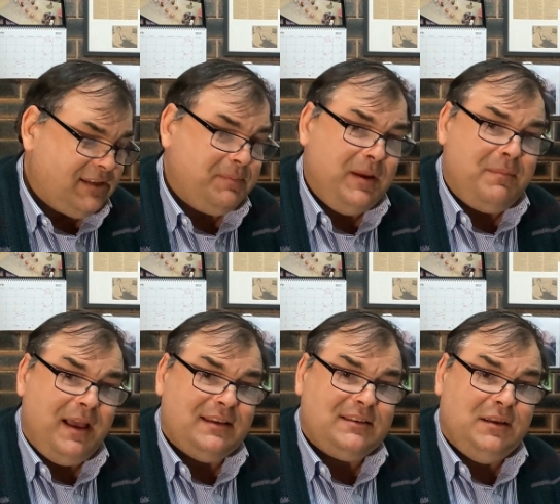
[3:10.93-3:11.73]

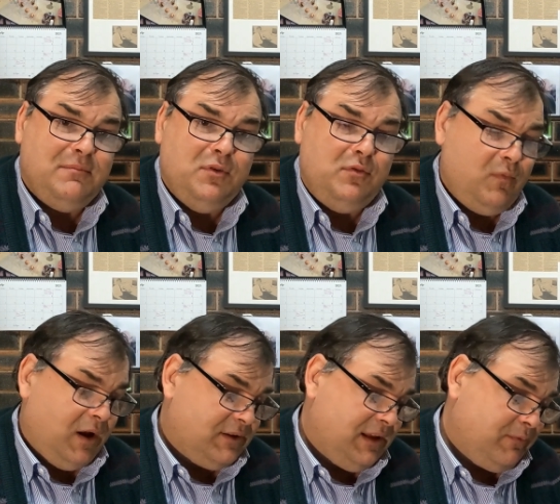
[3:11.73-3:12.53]
Speedmaster
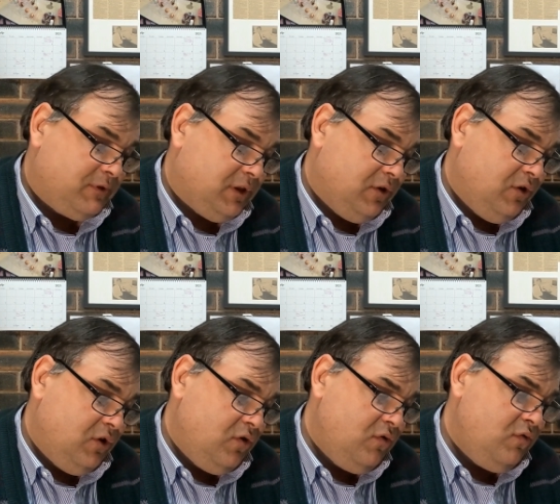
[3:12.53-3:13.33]
Moonwatch. That was the
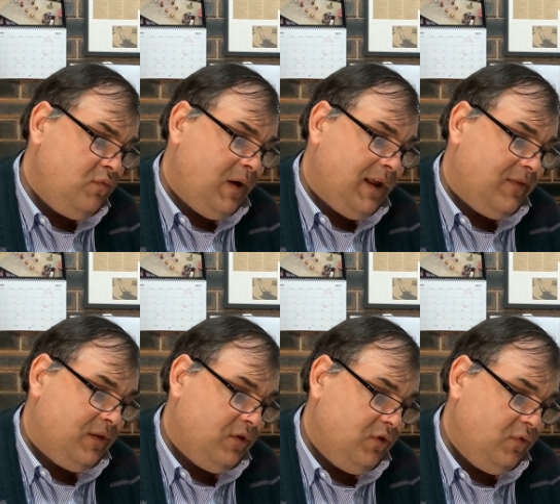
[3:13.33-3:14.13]
new one.
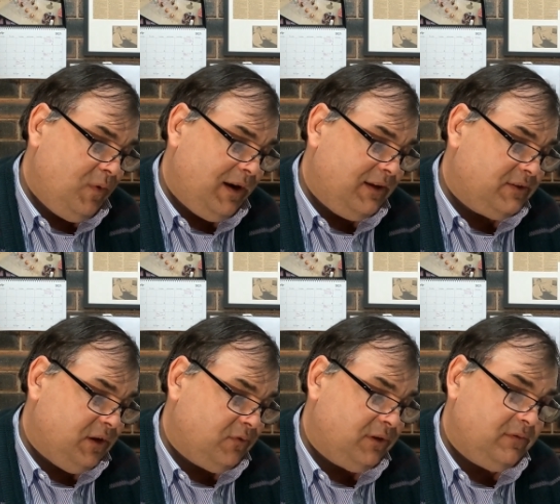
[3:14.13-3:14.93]
The new one. He
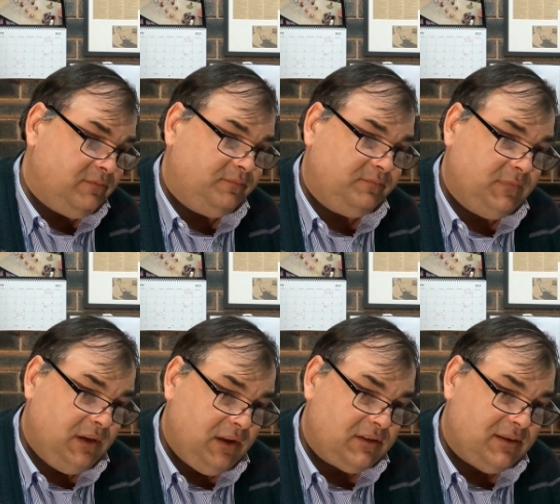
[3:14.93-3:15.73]
sold it.
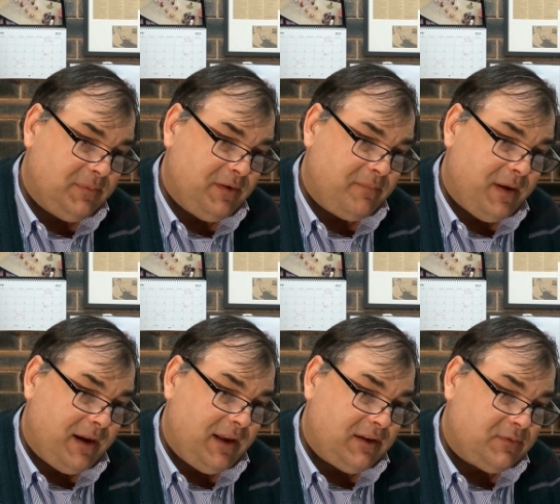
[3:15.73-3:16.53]
He lost a bit of
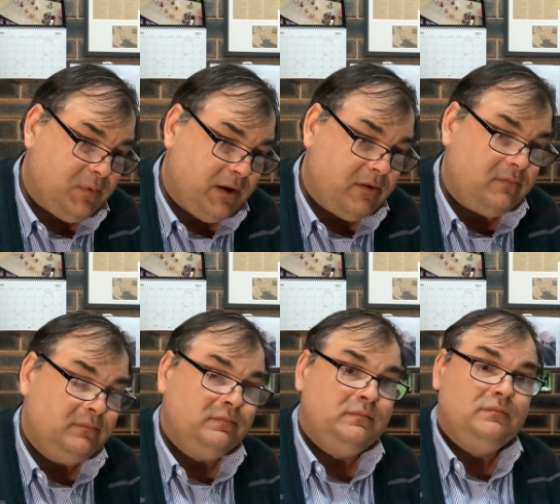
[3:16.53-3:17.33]
money as well.
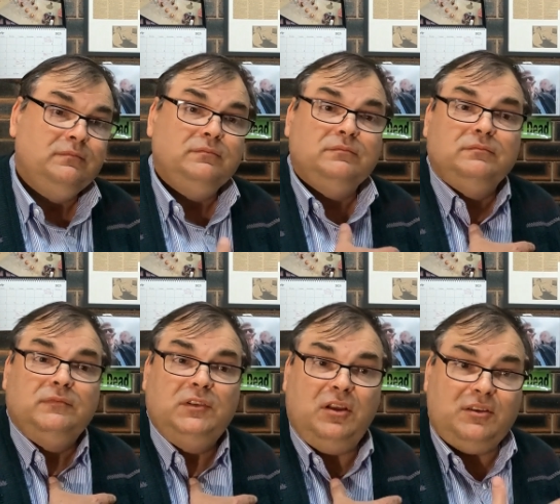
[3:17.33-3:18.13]

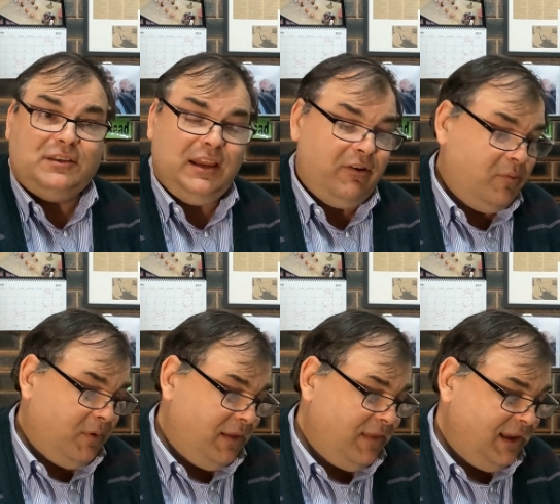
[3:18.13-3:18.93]
Not
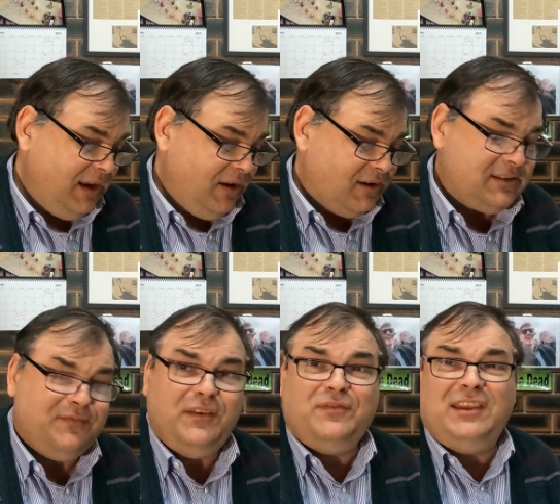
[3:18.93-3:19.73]
terrible. I think he
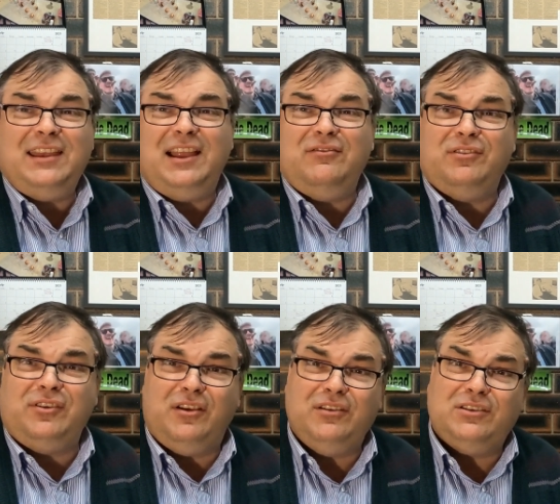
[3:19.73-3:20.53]
lost
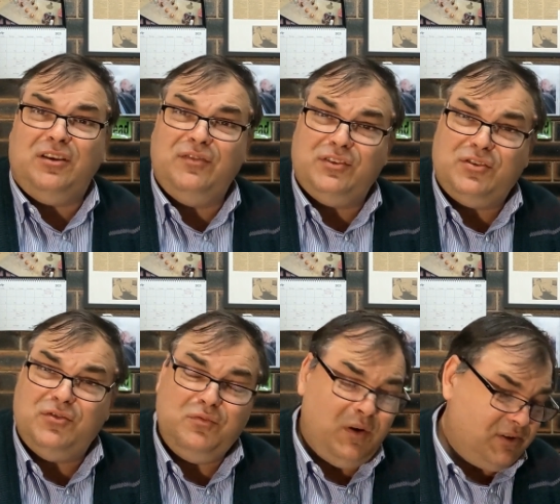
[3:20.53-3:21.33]
$1,500 on the
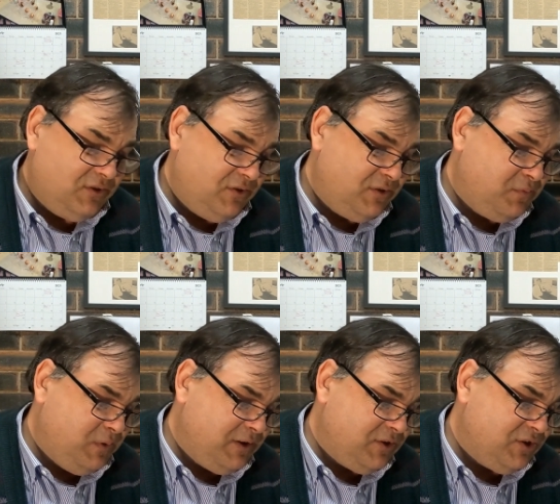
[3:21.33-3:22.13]
two watches,
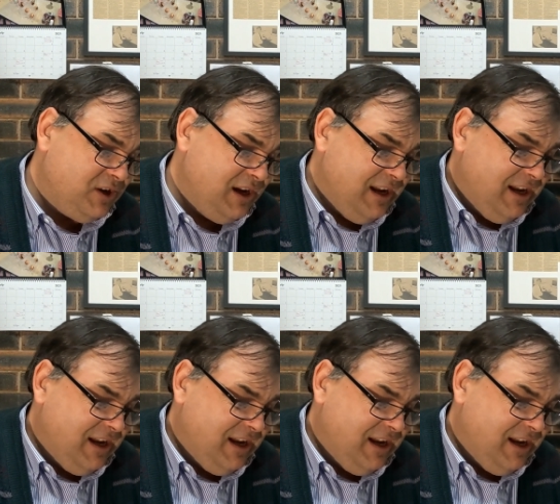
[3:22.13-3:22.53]
which